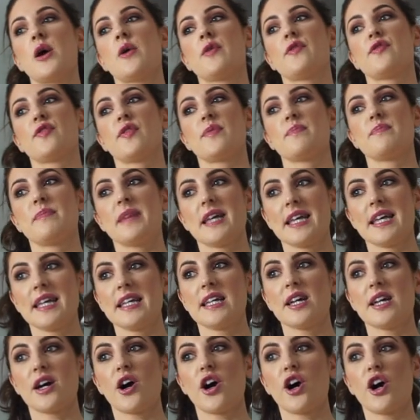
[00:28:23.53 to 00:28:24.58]
For
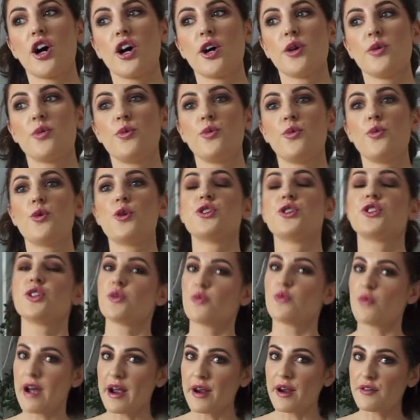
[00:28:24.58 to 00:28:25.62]
me, I wouldn't
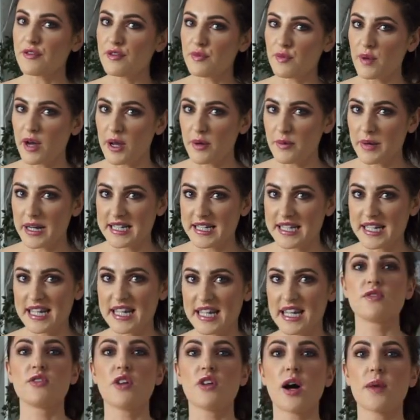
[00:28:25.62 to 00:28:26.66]
wear it for my
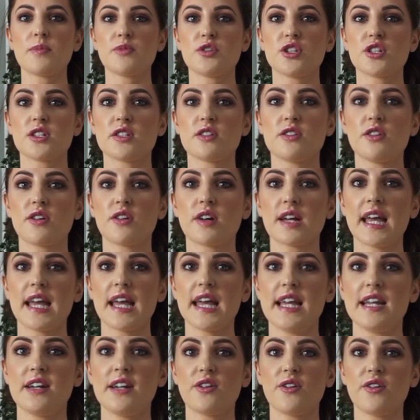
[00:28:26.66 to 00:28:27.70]
wedding. I'm just not
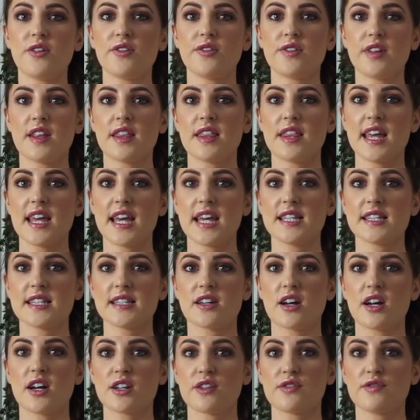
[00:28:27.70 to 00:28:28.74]
keen on this
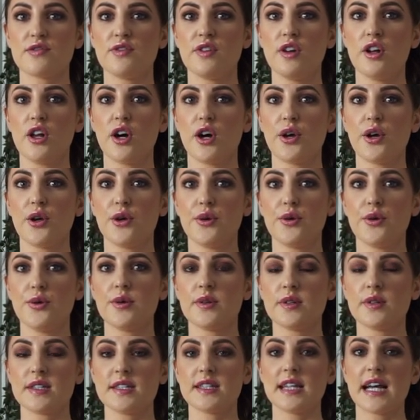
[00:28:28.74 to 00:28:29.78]
kind of low
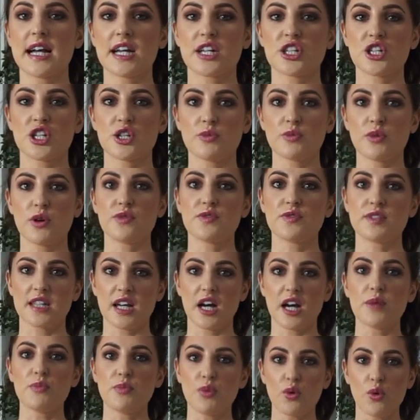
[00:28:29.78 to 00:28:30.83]
section, but obviously
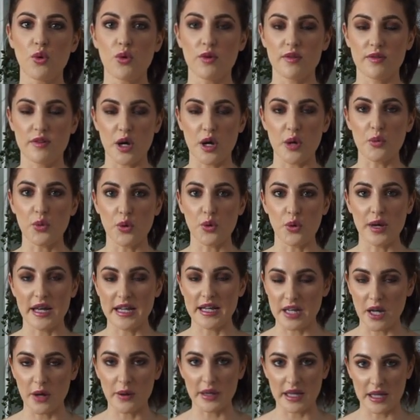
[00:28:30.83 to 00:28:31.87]
I bought it
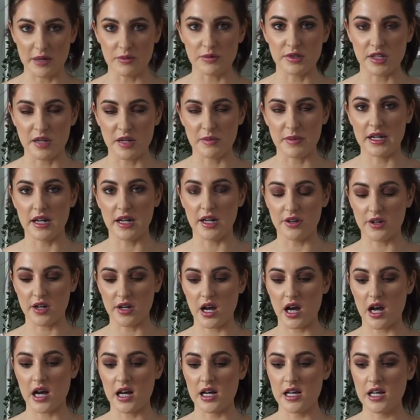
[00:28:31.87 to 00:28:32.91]
knowing it was going to be low
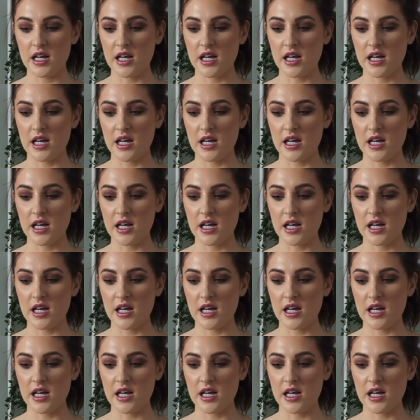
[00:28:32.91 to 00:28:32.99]
cut.